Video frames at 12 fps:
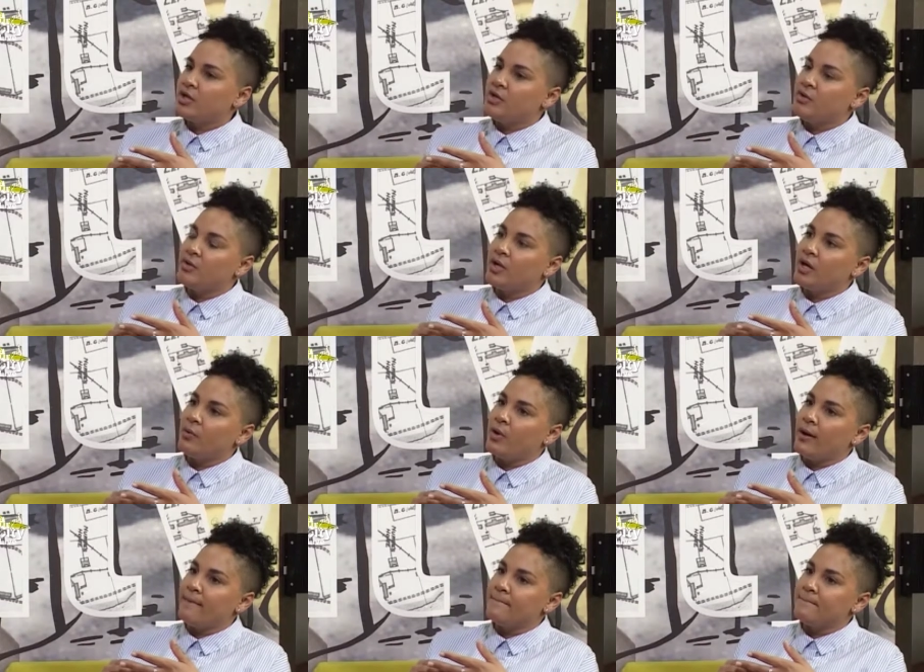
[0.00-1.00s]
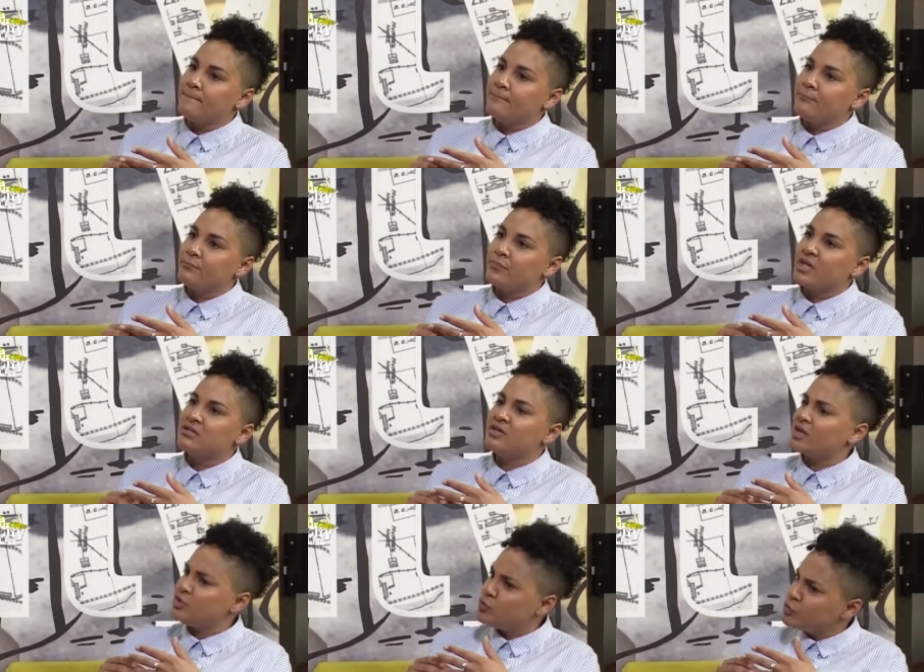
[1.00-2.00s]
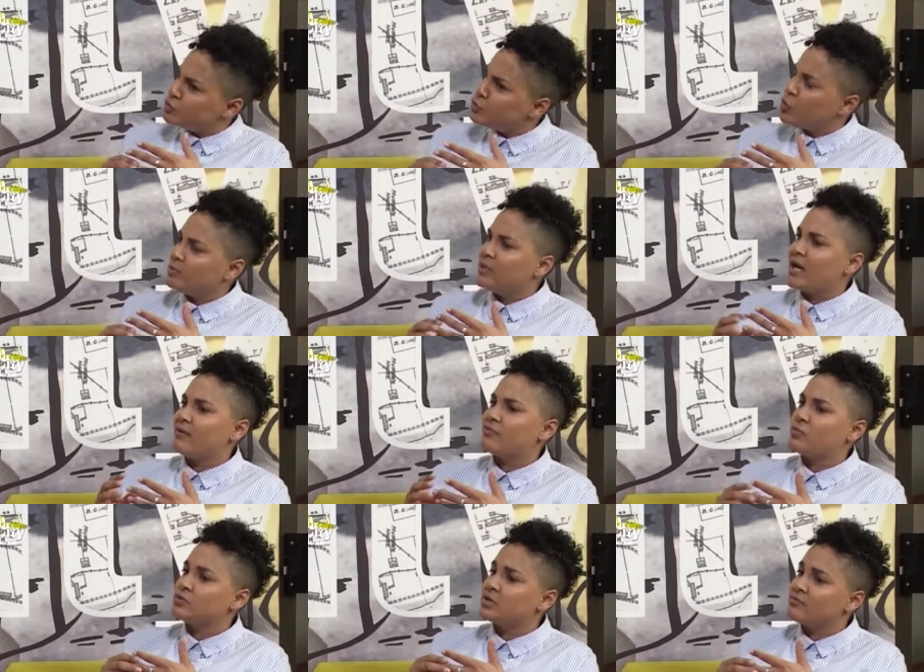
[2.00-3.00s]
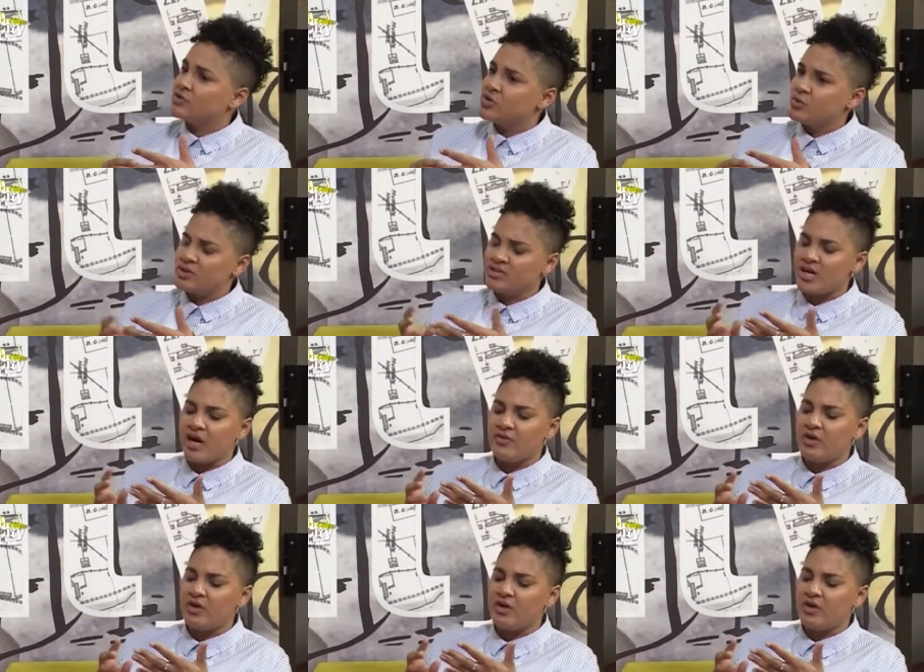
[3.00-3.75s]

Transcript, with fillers: You know, um, so they do normally have thoughts of suicide.